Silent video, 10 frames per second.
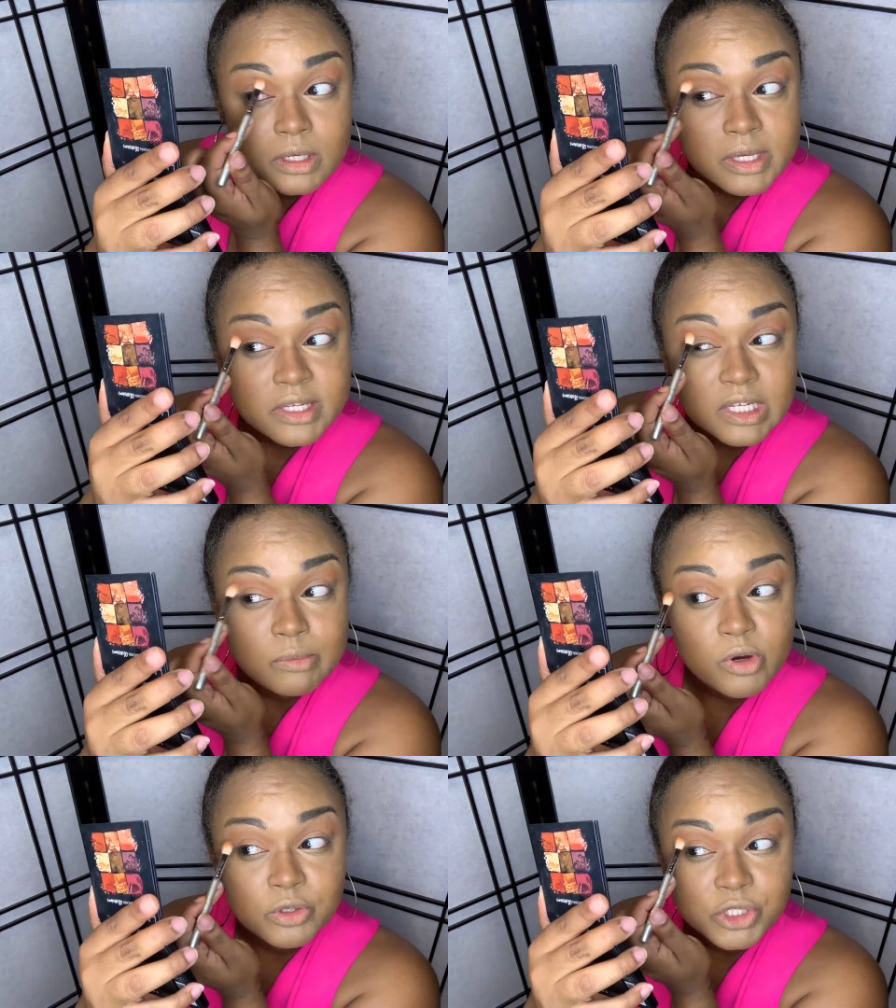C
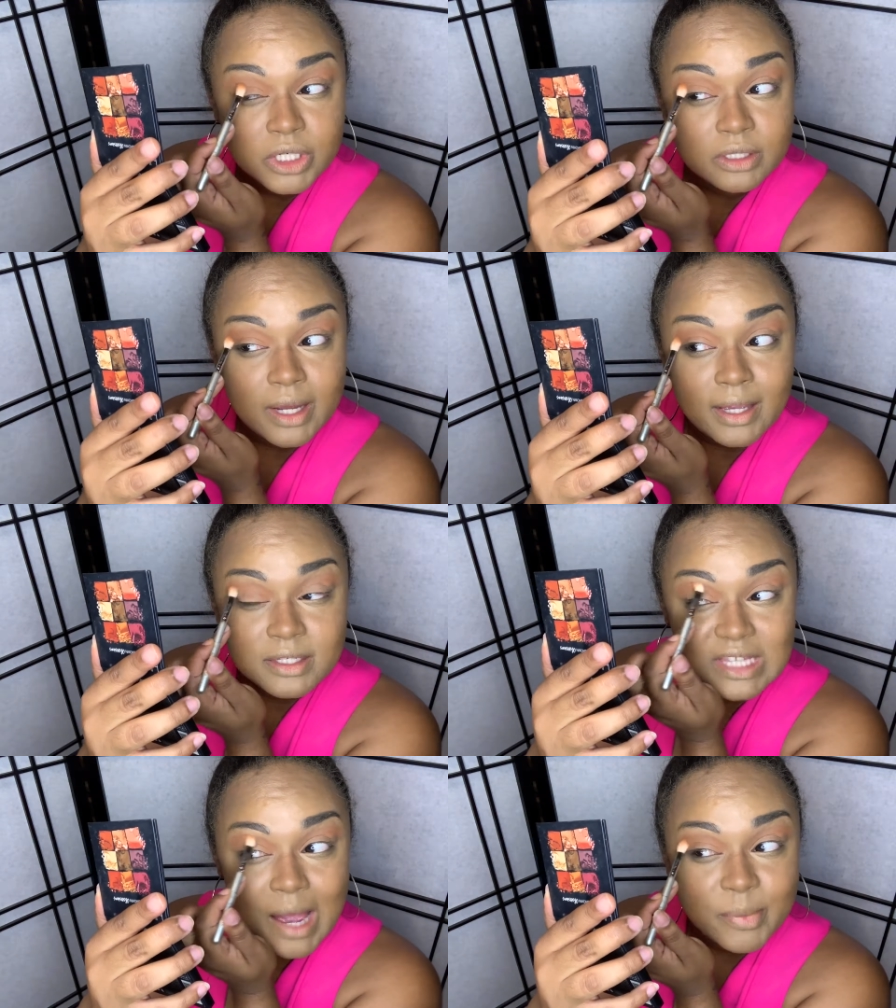motion,
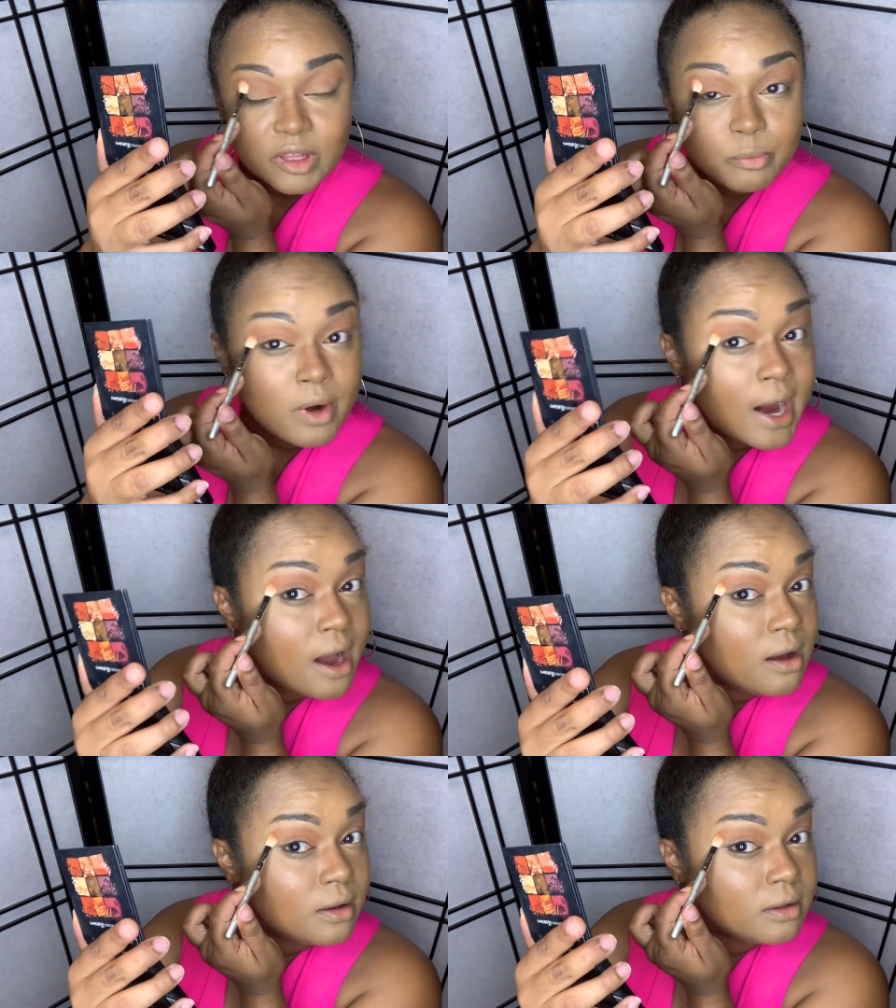stop at the brow,